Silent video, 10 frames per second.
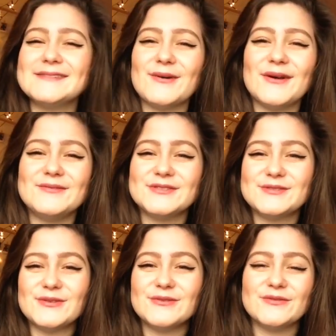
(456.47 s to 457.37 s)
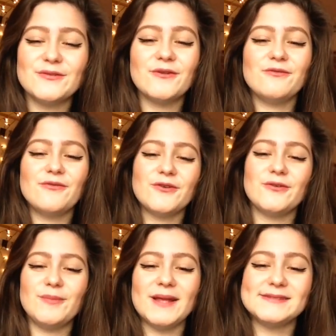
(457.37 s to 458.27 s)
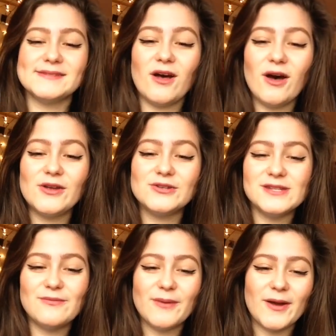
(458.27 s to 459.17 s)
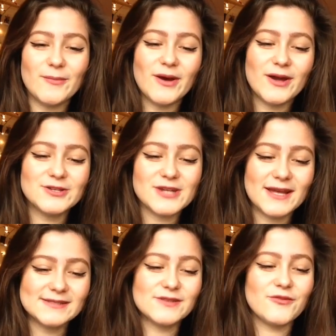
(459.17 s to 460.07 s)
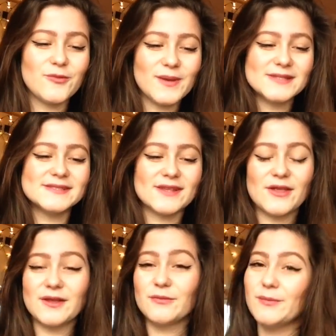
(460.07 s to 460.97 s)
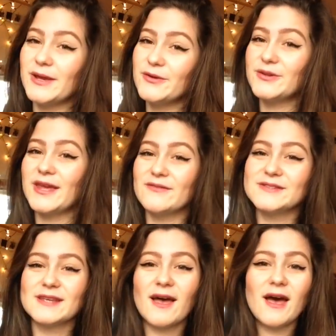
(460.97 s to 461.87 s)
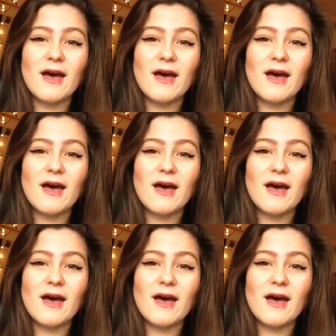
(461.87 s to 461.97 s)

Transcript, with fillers: so I've just sort of gone through the places that I usually buy merch and a few pieces that I think will make good gifts.